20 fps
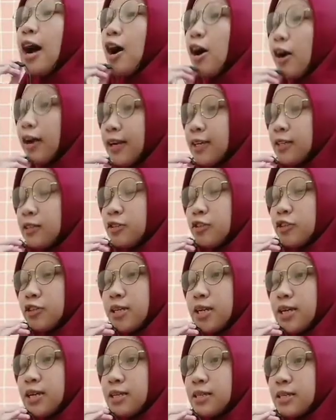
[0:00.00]
Okay,
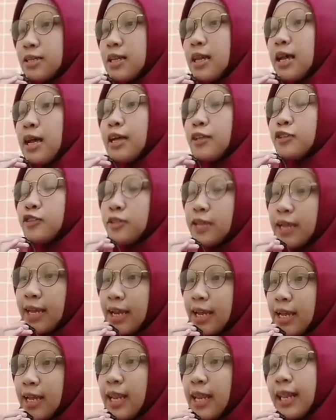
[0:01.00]
students,
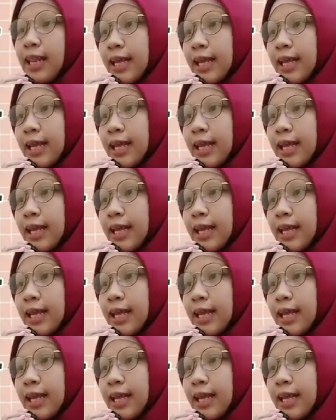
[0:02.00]
today